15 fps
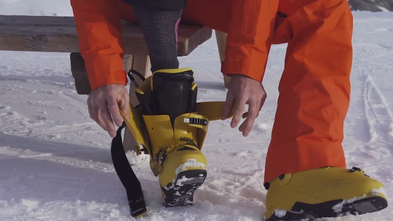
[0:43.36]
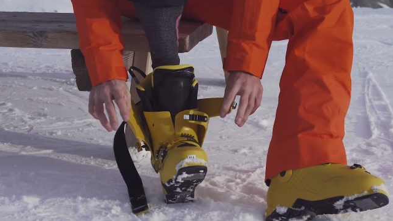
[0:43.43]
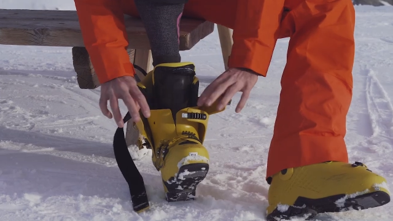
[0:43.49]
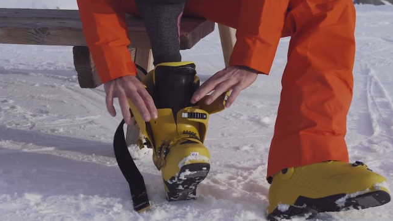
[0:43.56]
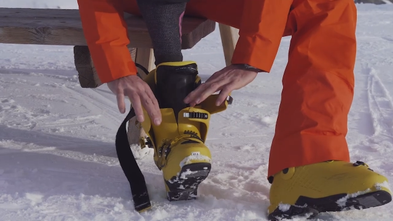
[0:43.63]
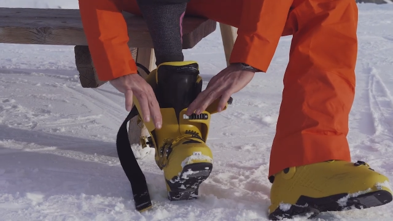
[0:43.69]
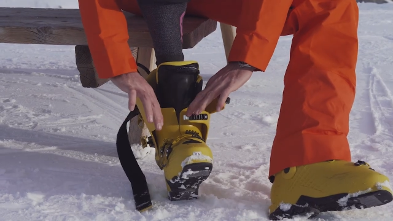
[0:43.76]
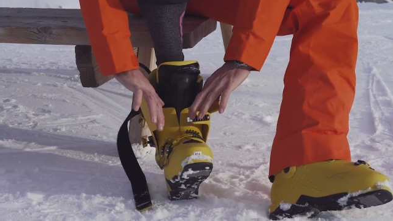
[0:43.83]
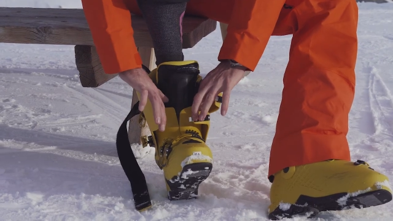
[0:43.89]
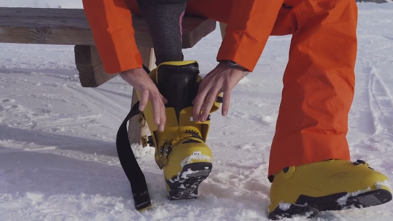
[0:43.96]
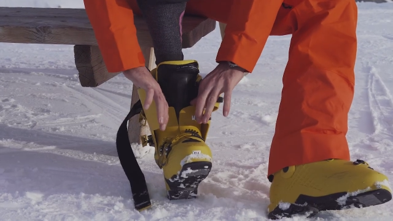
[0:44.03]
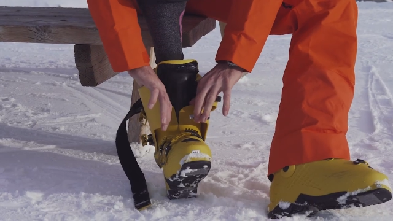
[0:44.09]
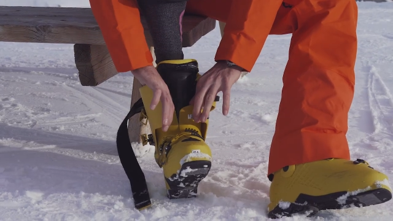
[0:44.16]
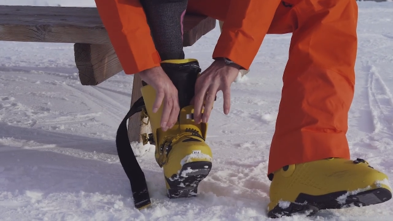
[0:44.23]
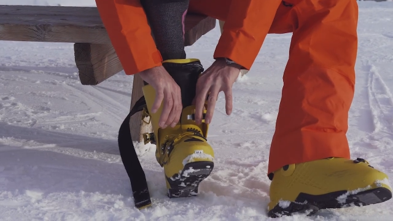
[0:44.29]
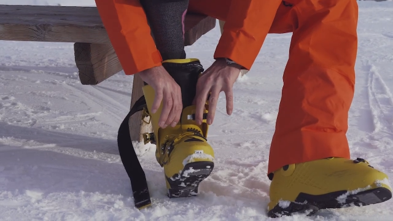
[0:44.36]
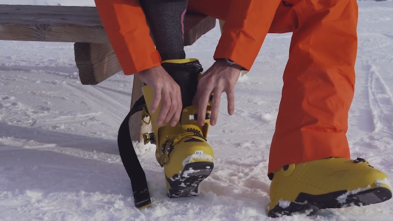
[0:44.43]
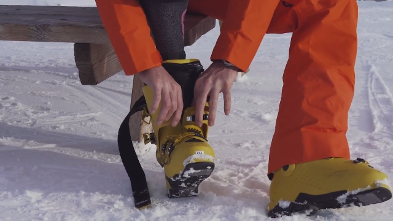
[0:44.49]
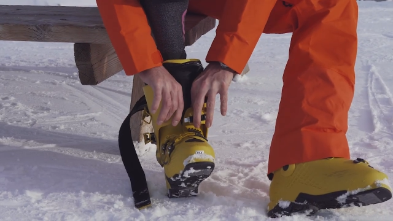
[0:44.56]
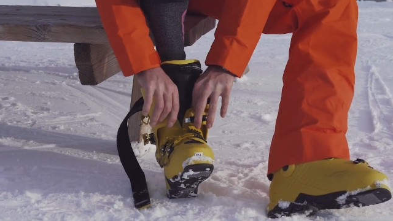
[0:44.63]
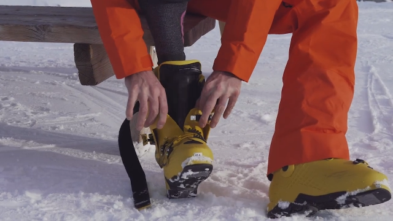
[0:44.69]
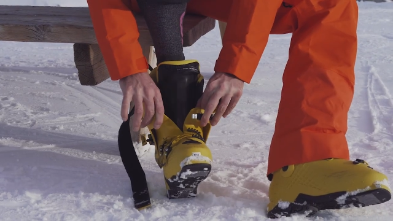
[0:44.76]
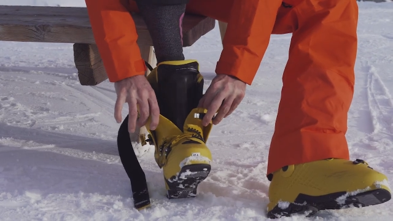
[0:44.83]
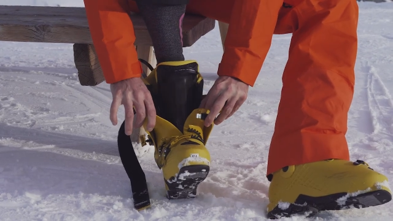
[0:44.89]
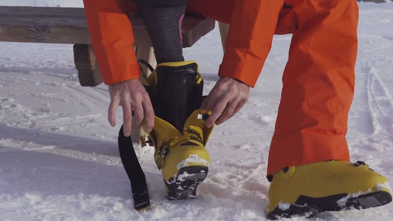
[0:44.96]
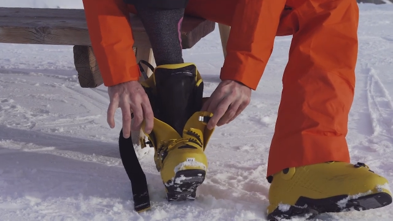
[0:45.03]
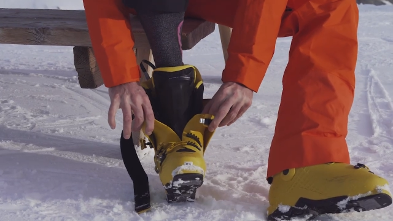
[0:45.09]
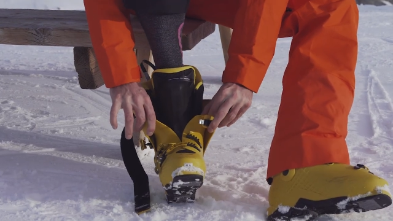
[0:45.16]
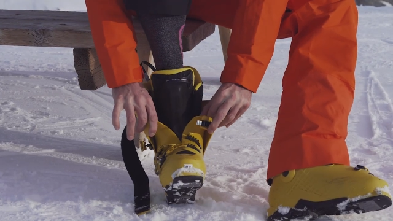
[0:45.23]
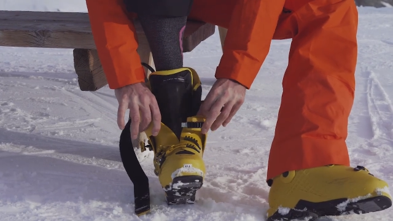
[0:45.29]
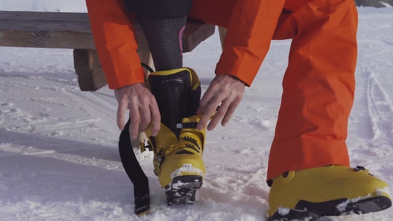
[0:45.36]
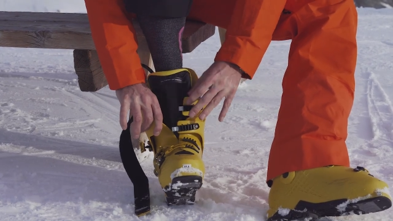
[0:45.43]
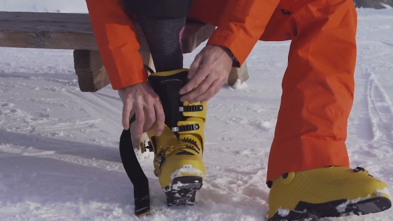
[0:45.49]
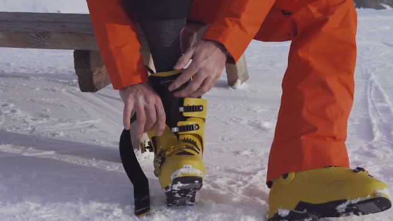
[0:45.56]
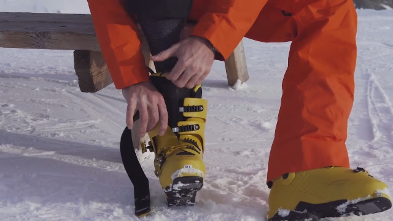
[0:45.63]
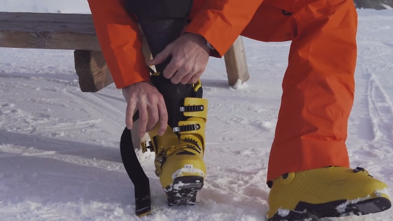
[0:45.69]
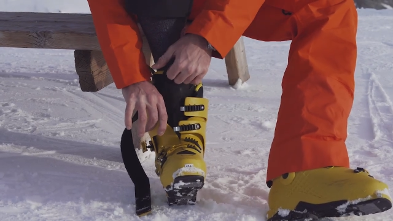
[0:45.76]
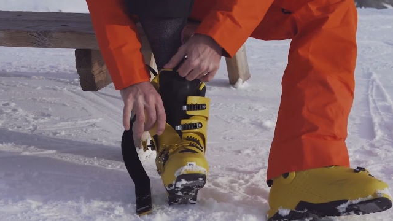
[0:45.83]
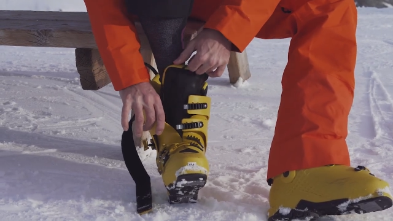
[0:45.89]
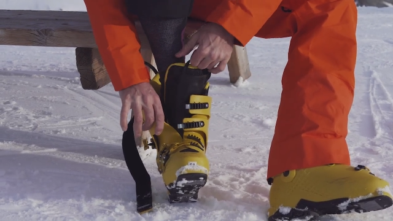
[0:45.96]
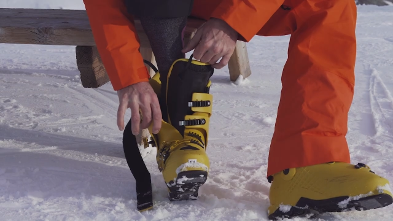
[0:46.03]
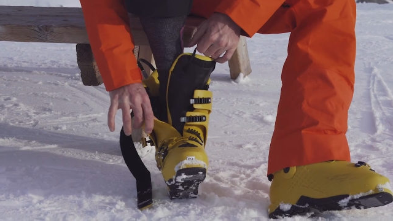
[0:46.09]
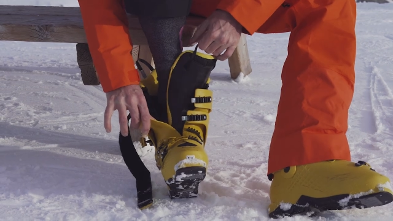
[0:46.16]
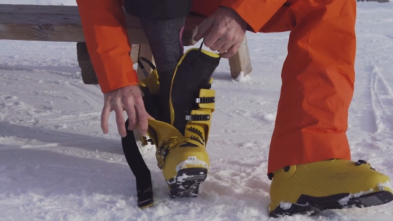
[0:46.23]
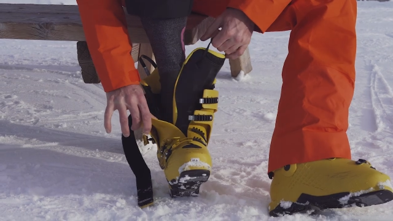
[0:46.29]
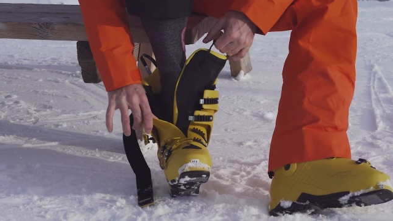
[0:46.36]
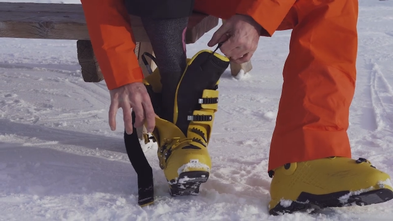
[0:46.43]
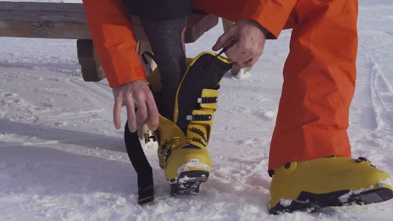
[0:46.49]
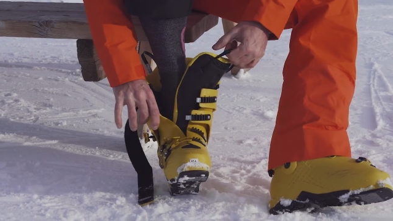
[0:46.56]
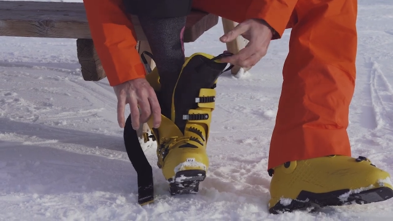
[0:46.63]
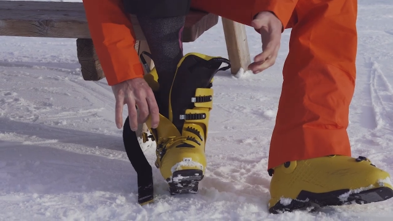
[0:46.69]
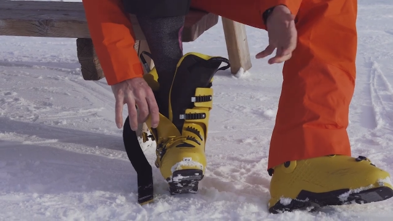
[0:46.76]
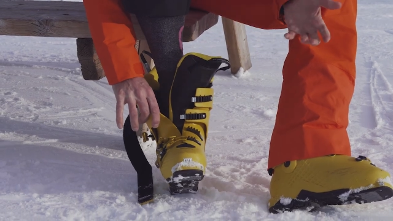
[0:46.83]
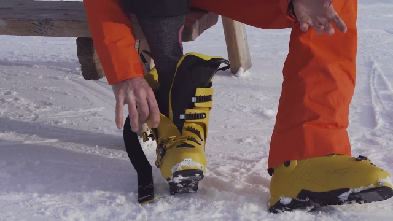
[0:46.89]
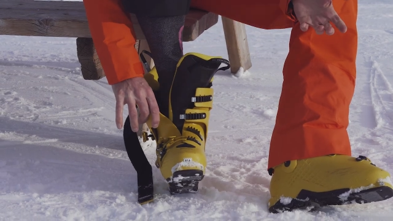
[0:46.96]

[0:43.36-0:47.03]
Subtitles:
Nobody's mouth can be seen.